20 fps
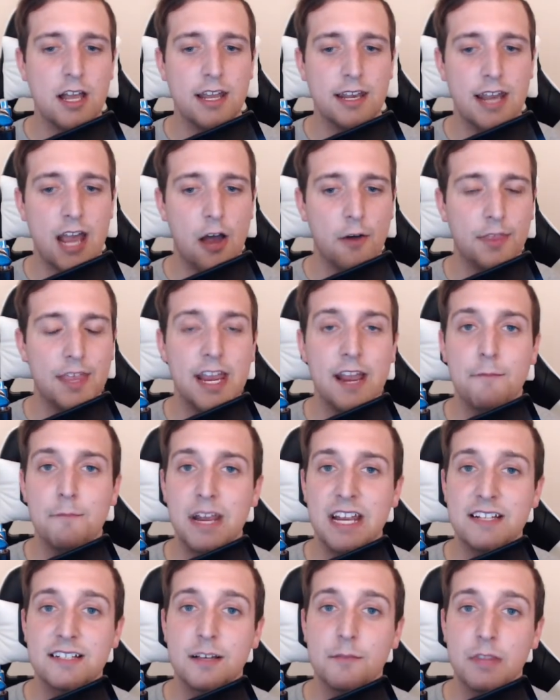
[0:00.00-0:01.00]
Now, they have
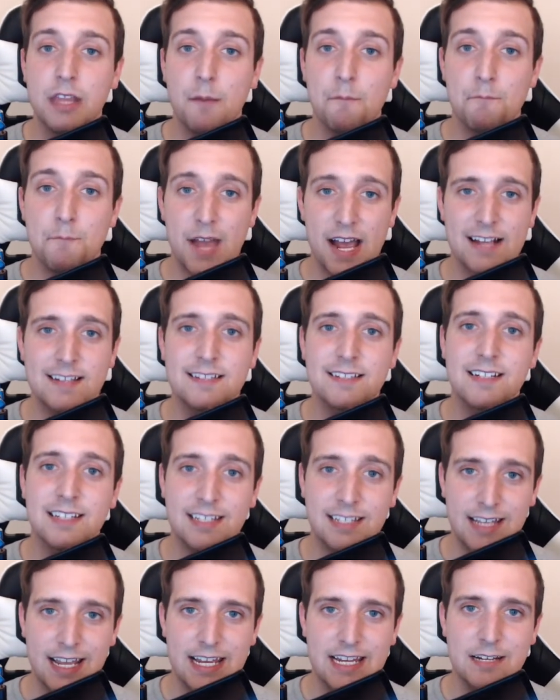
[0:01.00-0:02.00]
made some of the best
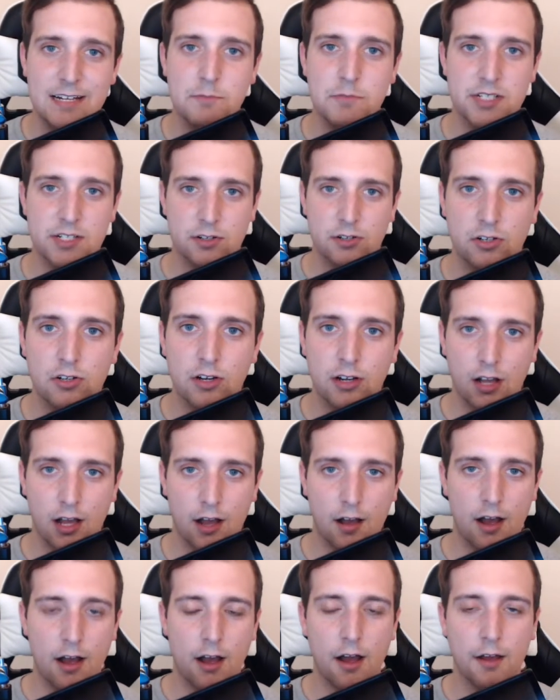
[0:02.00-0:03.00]
games,
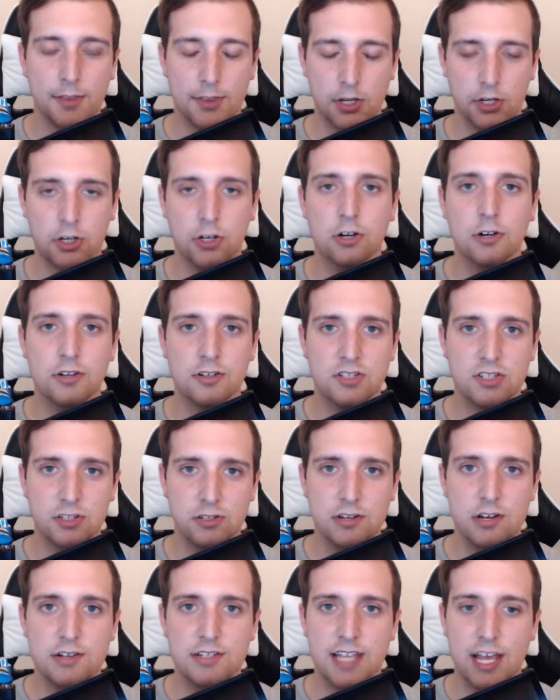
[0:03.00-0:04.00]
the current
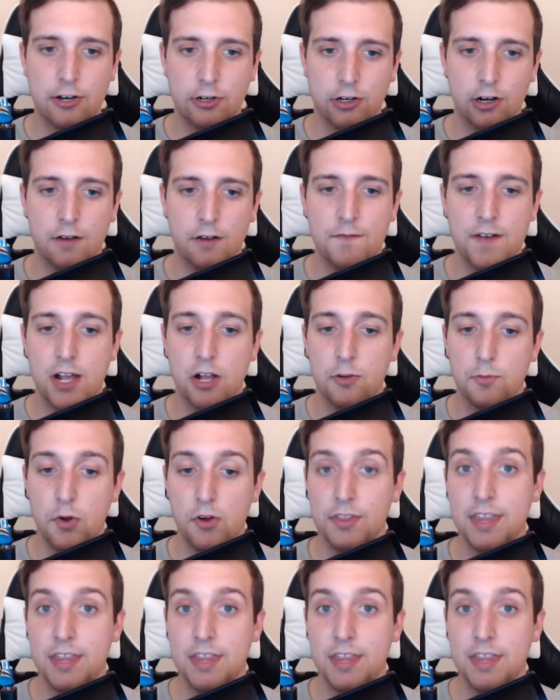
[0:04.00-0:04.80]
studios that are available.